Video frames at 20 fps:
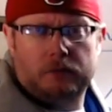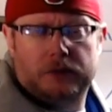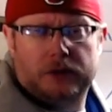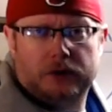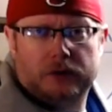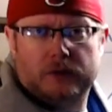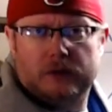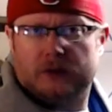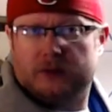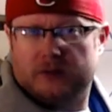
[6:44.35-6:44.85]
They're
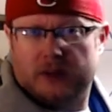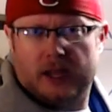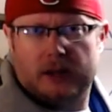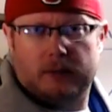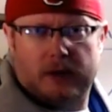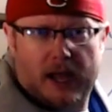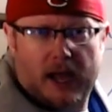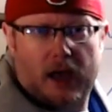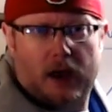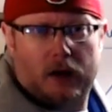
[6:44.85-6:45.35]
in the same
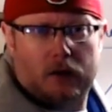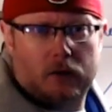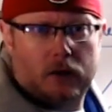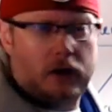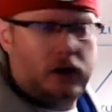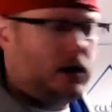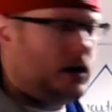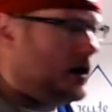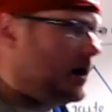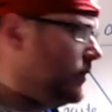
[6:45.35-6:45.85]
category
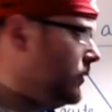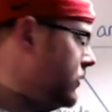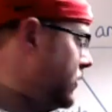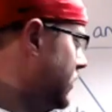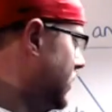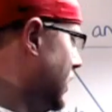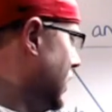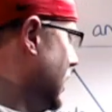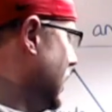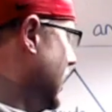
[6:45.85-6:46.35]
together,
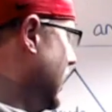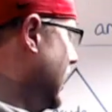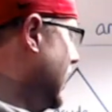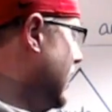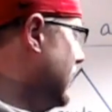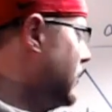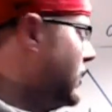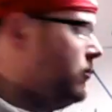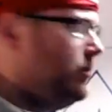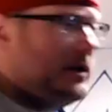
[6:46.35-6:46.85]

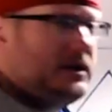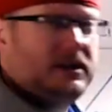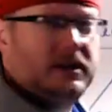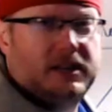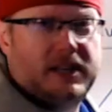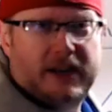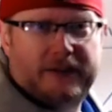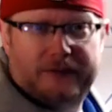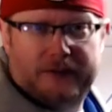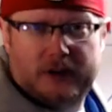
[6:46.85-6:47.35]
but the
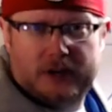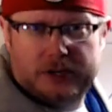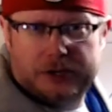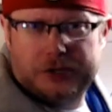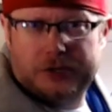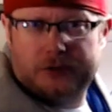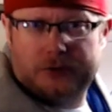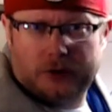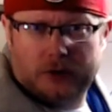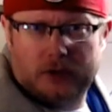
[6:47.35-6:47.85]

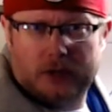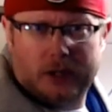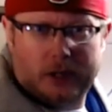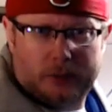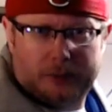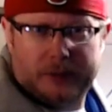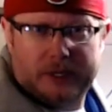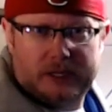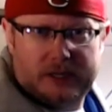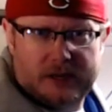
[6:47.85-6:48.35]
definitions are a little
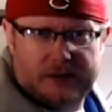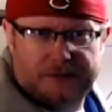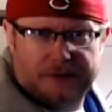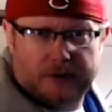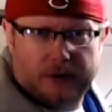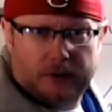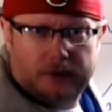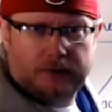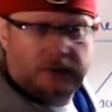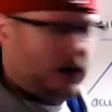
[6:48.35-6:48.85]
bit
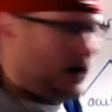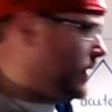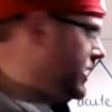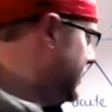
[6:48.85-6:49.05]
different, right?